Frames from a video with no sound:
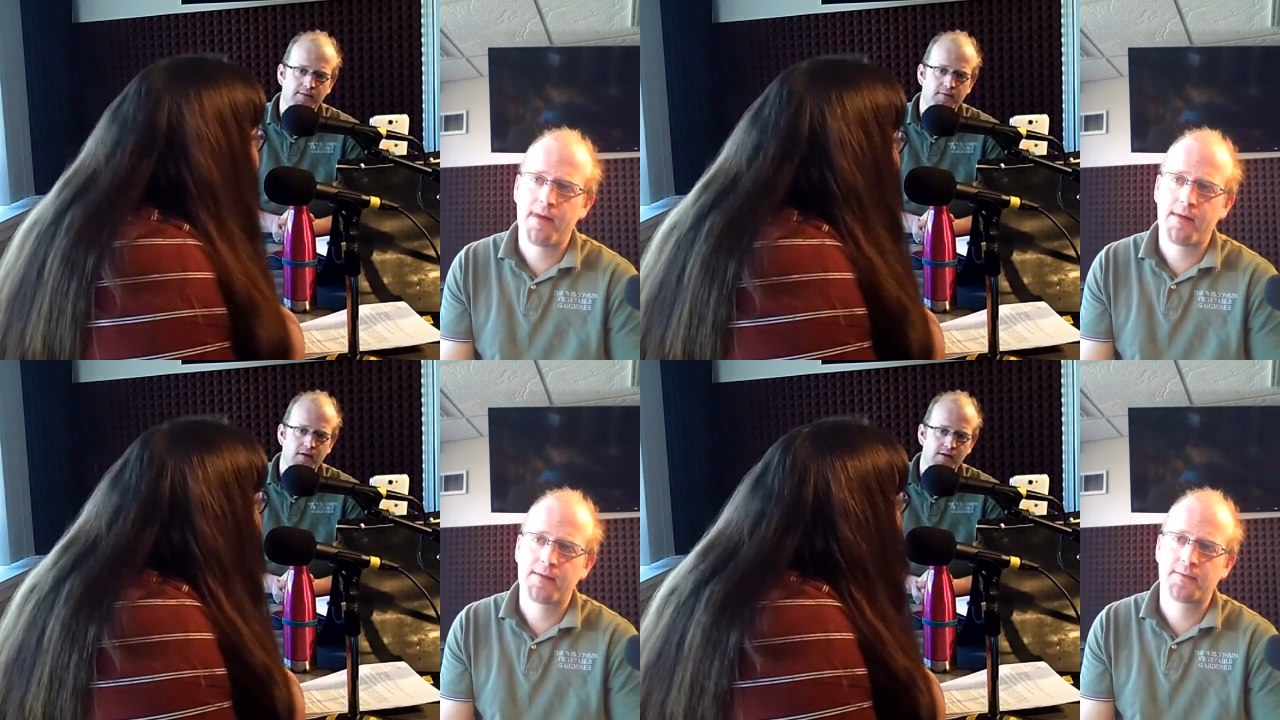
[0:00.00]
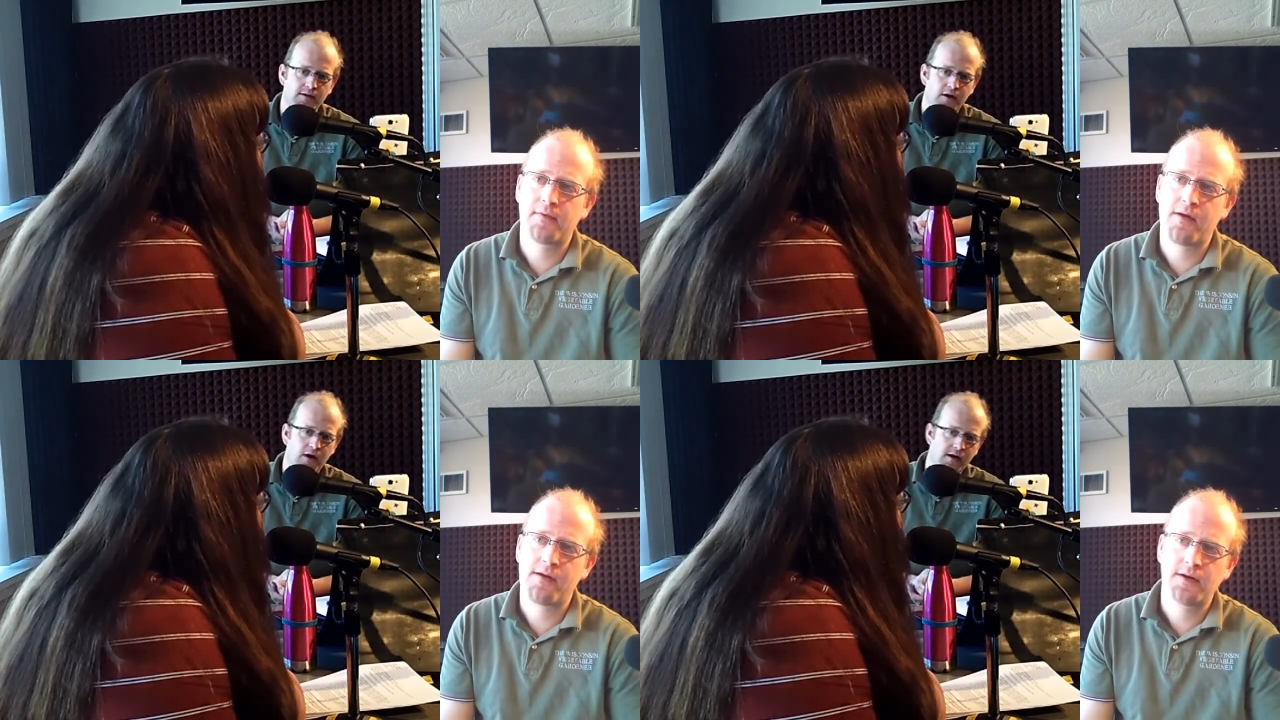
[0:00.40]
Speaker 1: of plant
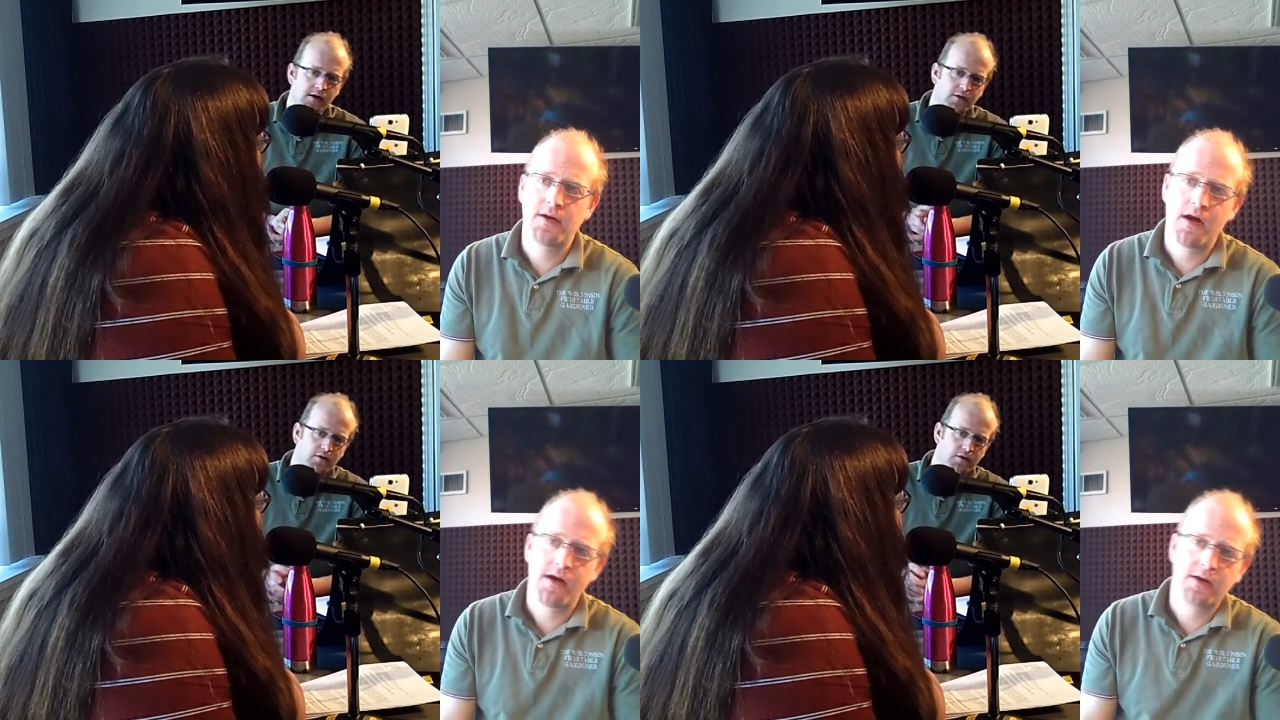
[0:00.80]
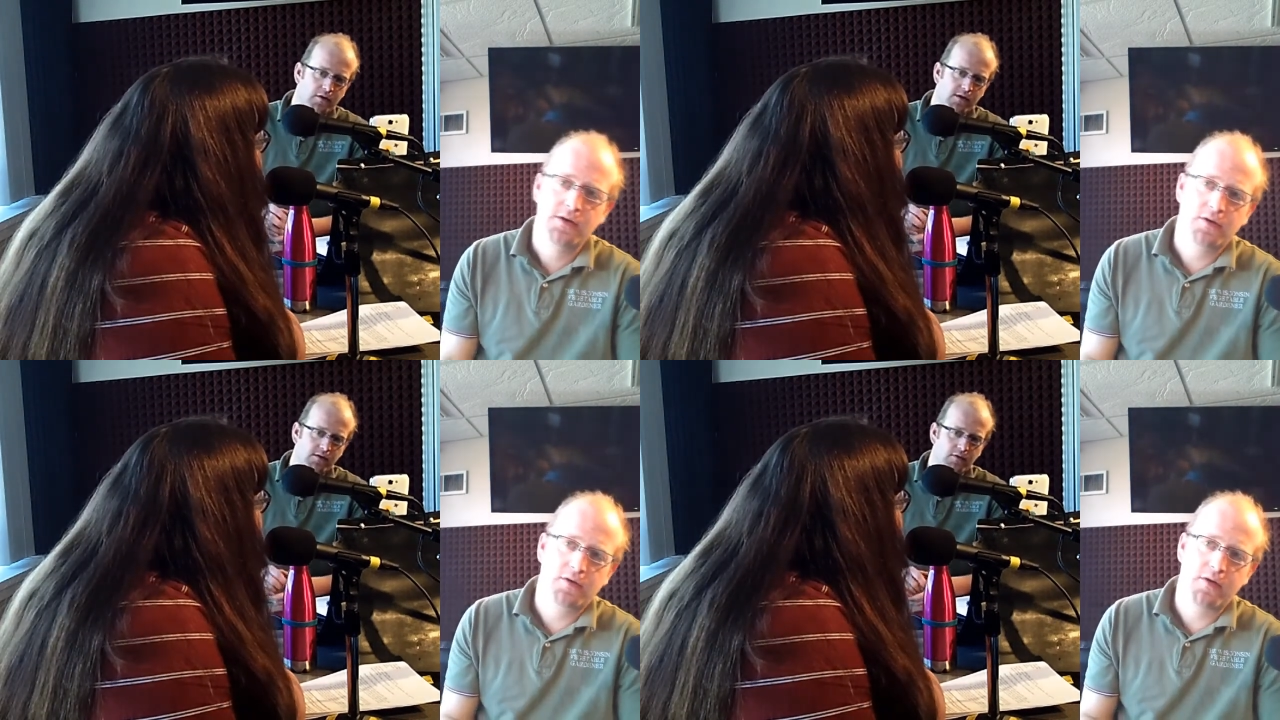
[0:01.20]
along the
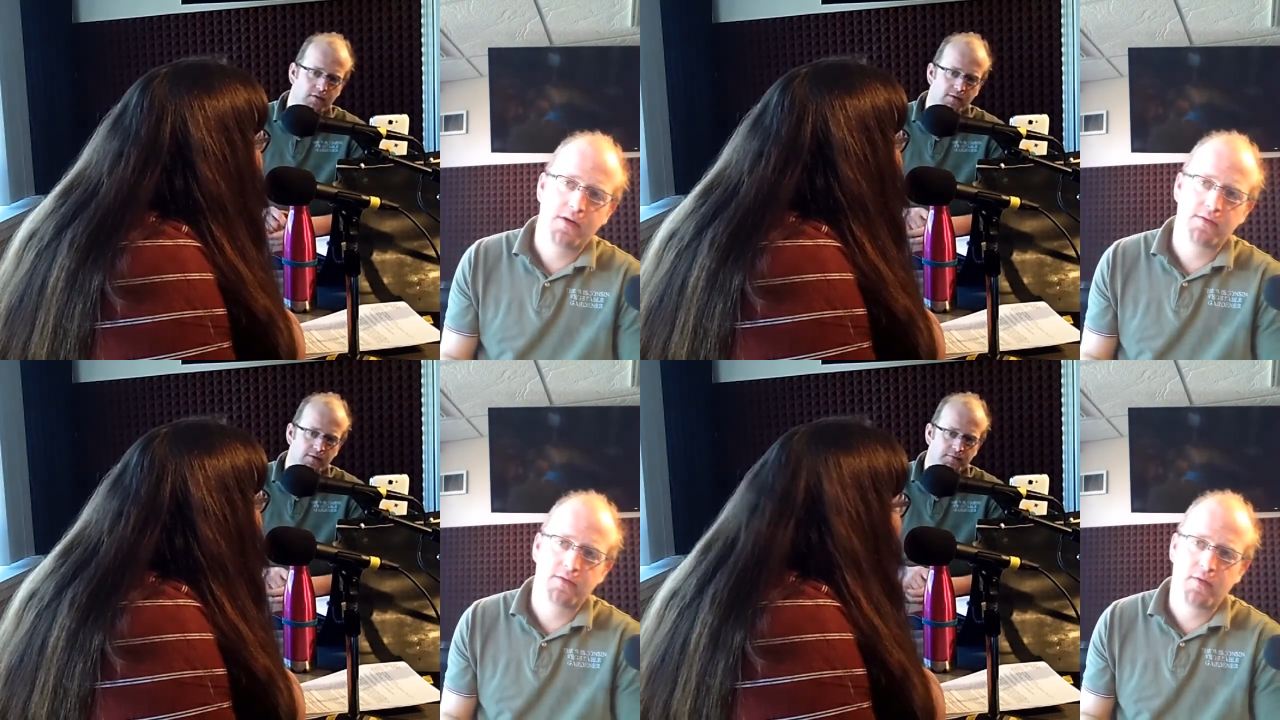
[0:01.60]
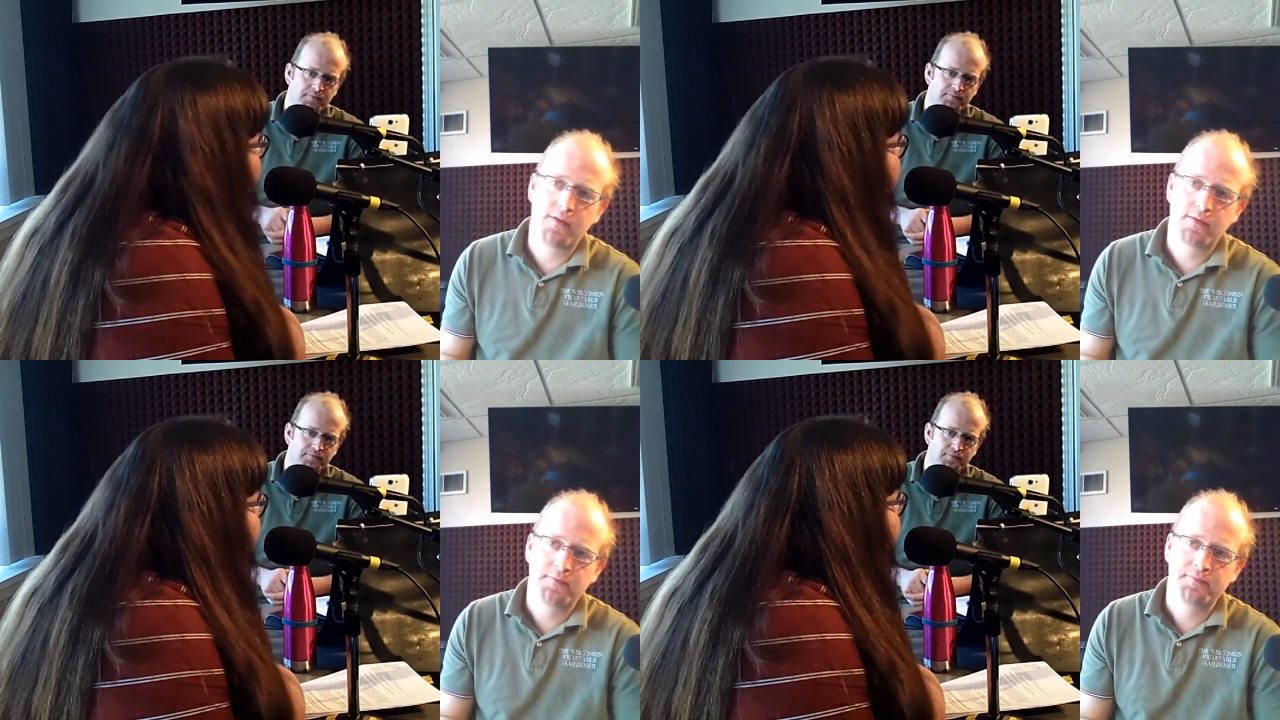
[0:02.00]
gamut and
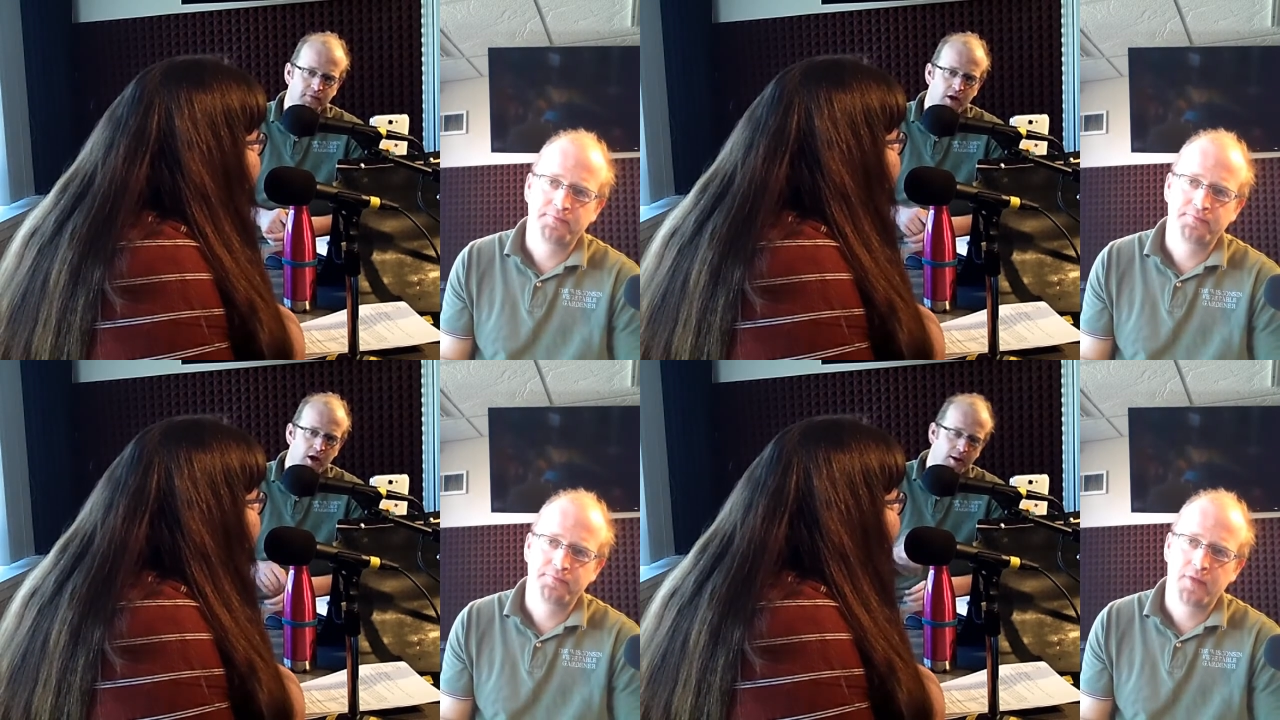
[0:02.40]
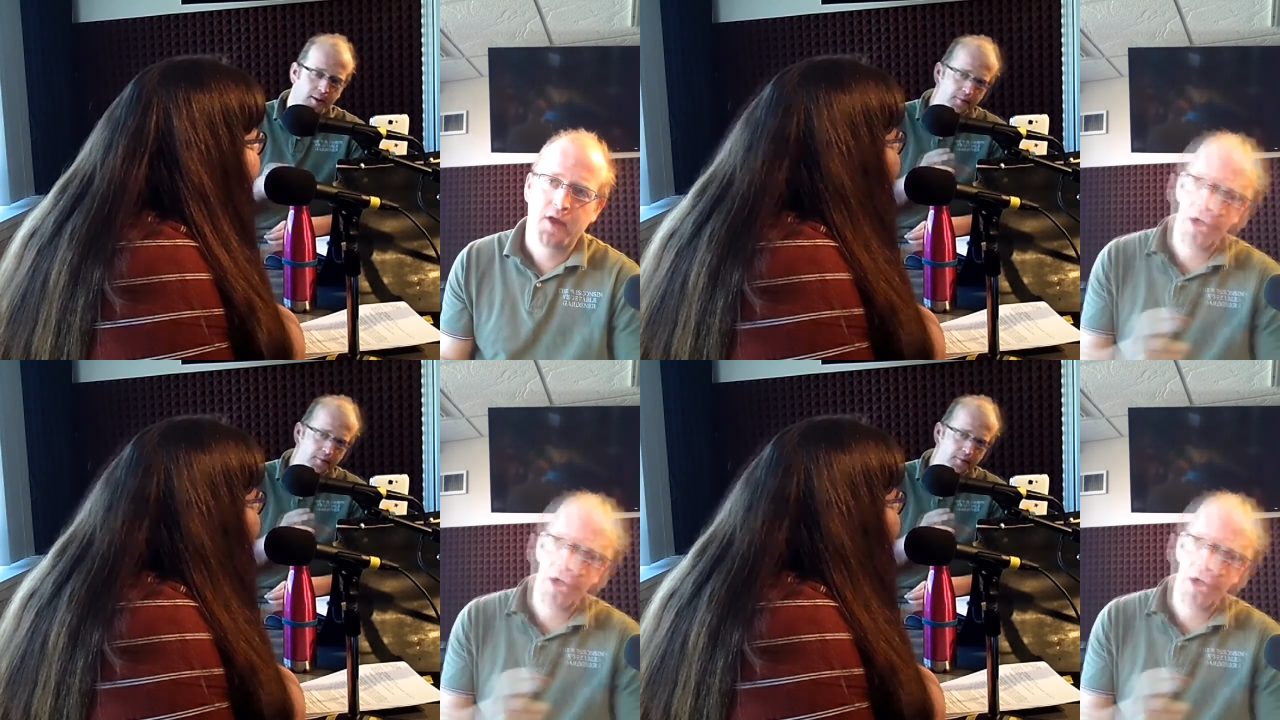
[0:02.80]
just enjoy what you get,